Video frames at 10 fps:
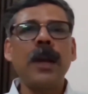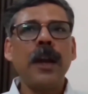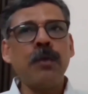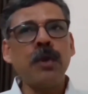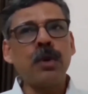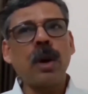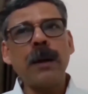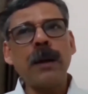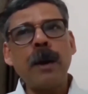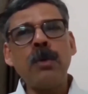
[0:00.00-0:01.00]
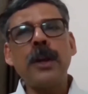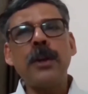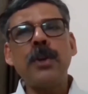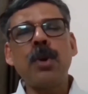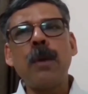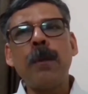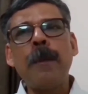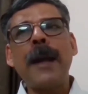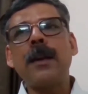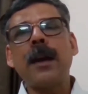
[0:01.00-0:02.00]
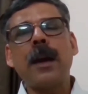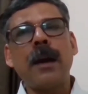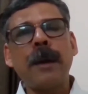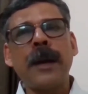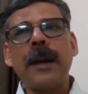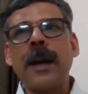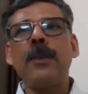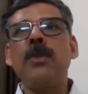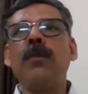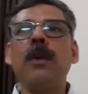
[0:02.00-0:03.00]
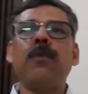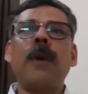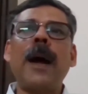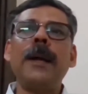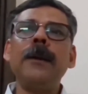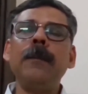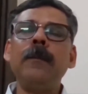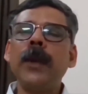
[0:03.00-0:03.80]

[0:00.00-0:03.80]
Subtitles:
If you talk about the Europe and America, you will find